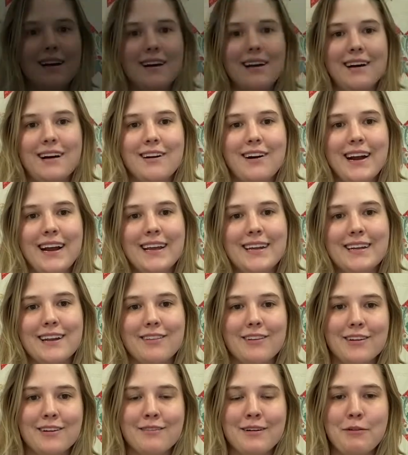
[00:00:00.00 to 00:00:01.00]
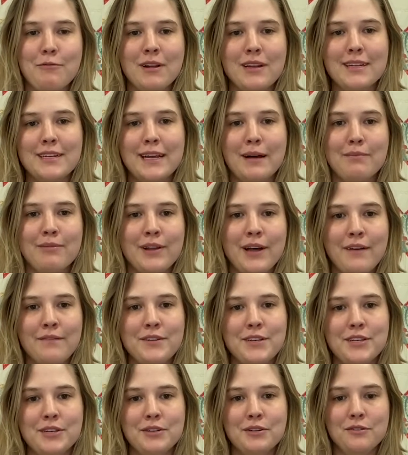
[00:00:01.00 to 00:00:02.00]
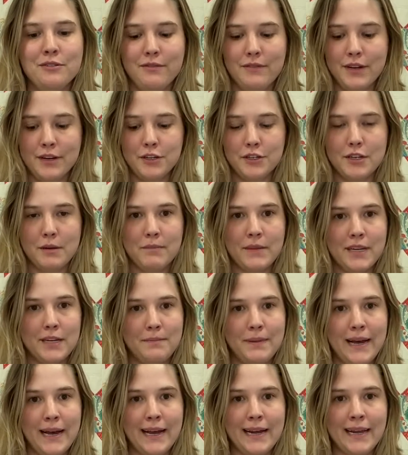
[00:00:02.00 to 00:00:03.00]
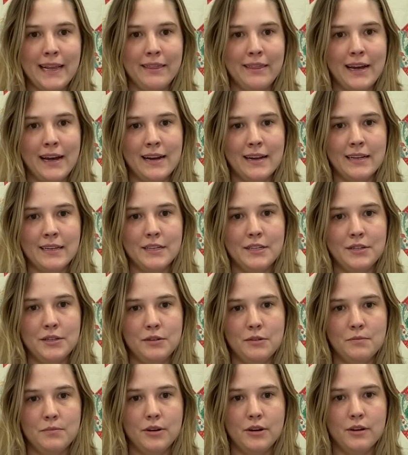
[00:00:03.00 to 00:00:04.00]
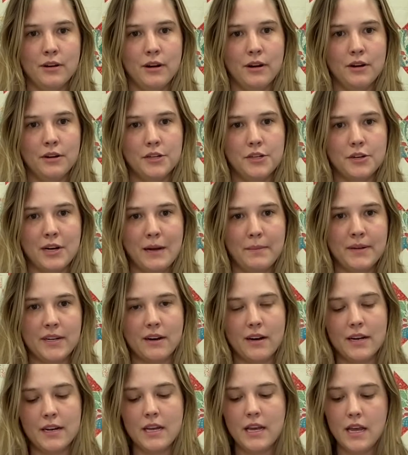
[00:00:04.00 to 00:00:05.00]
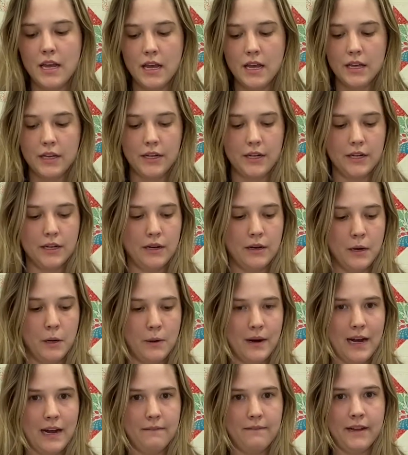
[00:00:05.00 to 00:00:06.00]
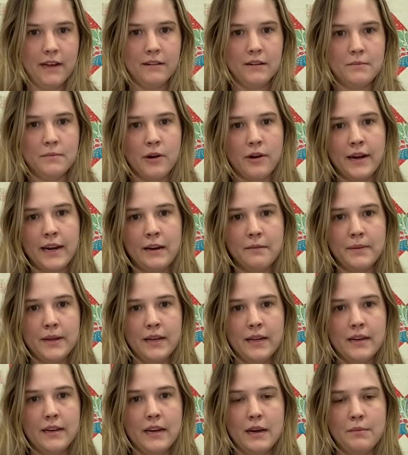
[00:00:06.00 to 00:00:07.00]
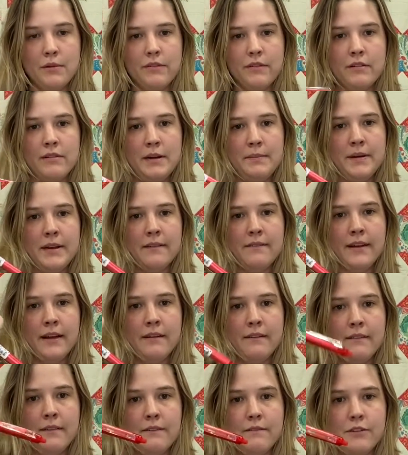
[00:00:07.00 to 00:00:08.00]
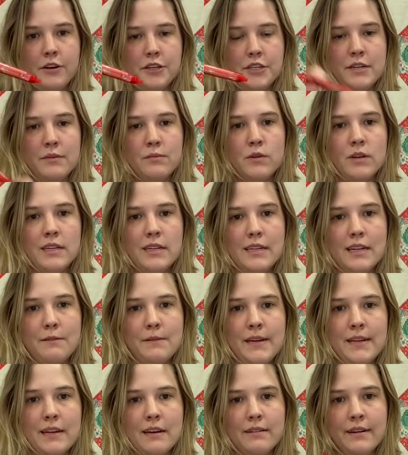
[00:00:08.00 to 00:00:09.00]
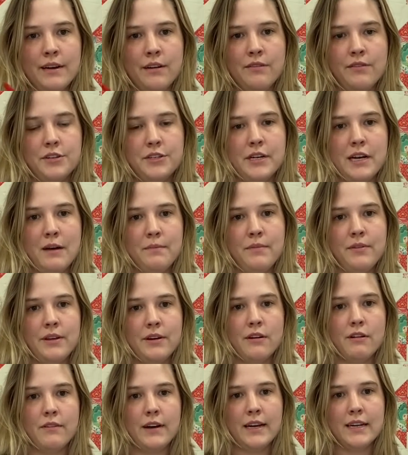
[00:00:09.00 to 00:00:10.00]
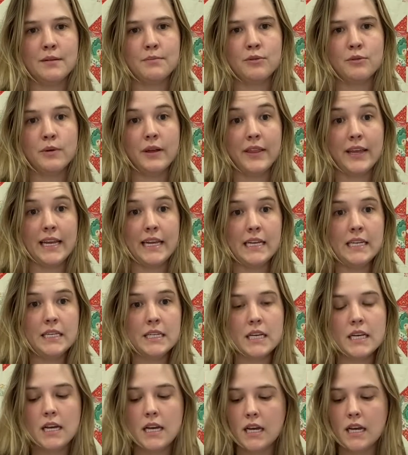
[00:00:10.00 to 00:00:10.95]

All right, so there's only one step left to finish up this bag, and that is to put our straps on. So I found a marking pen. I'm a really big fan of the friction ones that we sell here in the shop. They're erasable with heat.